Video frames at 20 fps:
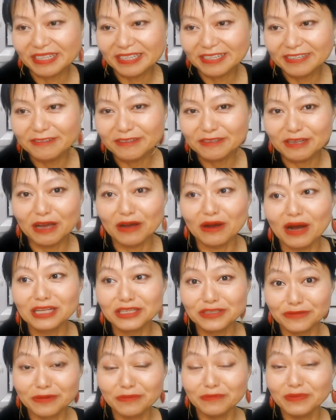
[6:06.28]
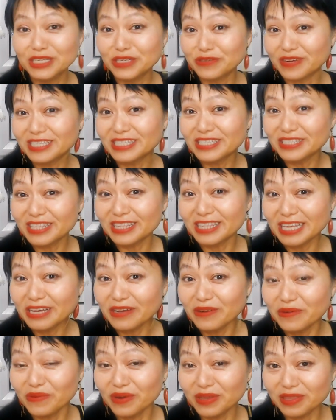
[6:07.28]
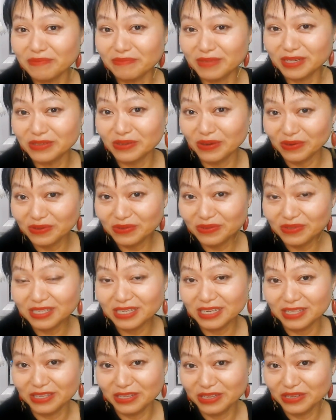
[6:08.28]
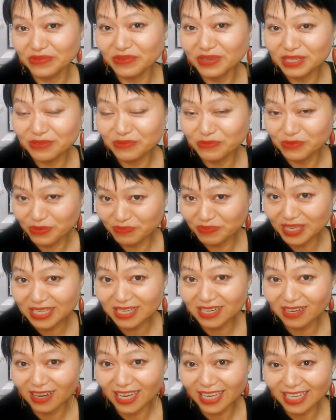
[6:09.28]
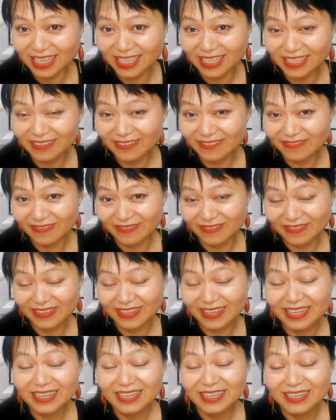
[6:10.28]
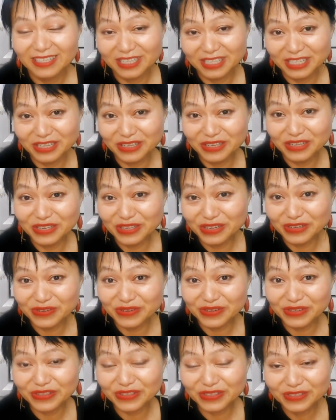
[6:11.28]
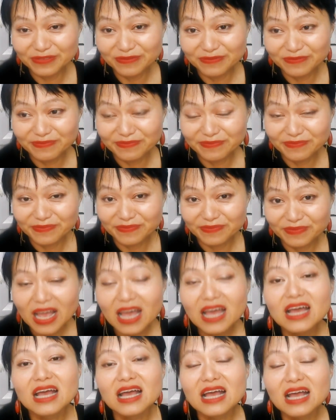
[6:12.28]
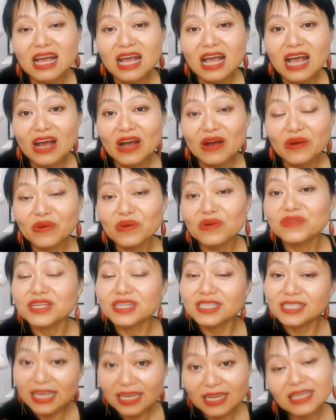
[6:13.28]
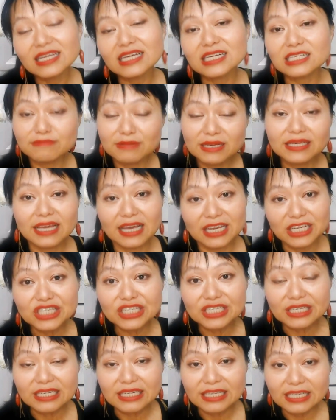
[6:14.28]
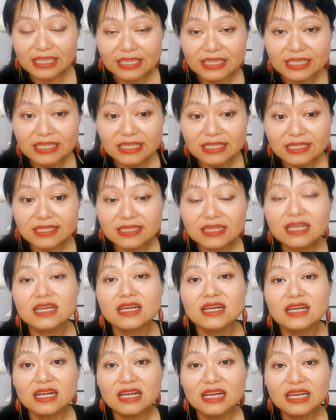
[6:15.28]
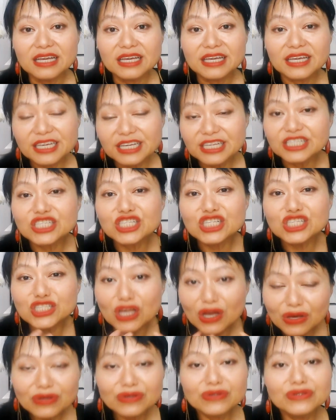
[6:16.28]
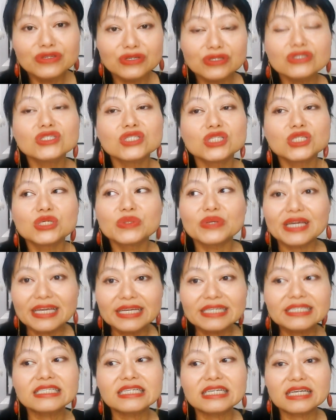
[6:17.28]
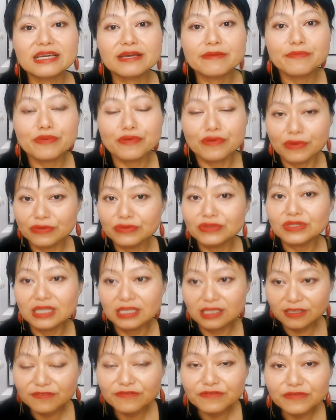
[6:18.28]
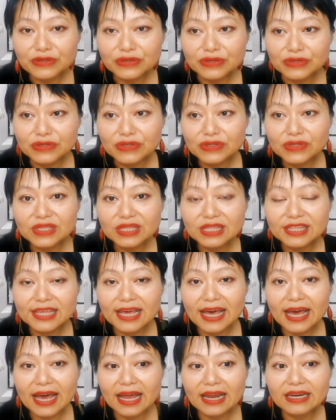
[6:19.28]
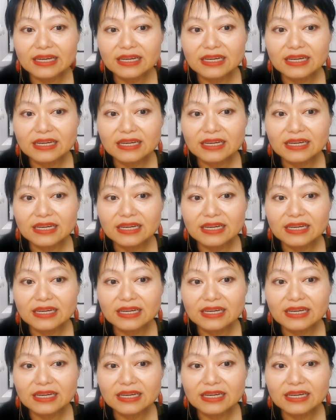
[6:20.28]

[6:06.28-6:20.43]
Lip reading: So we dread to think what the McDonald's in the US would be like, to tell you the truth. Or the second explanation is he's so used to eating processed food that